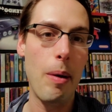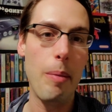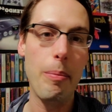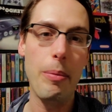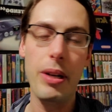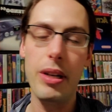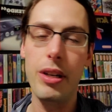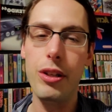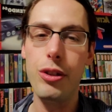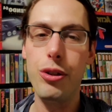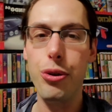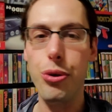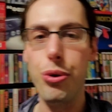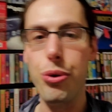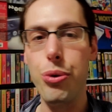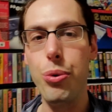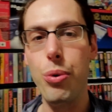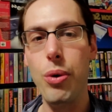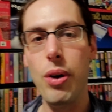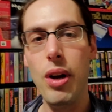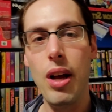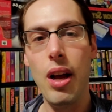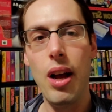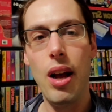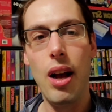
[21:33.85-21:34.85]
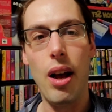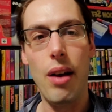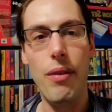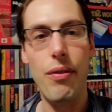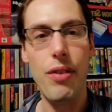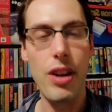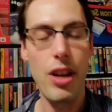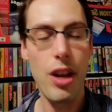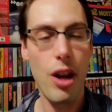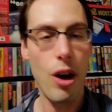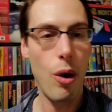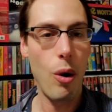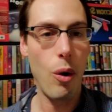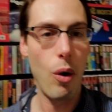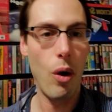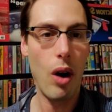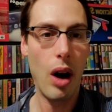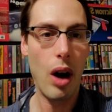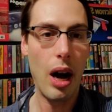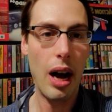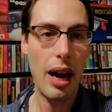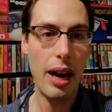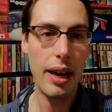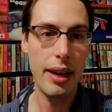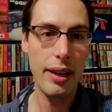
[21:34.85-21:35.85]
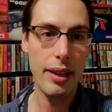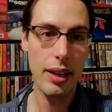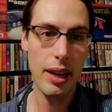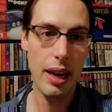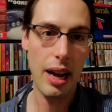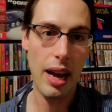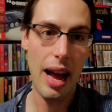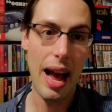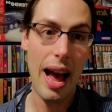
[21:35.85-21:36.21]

I'm going to do a video on uh,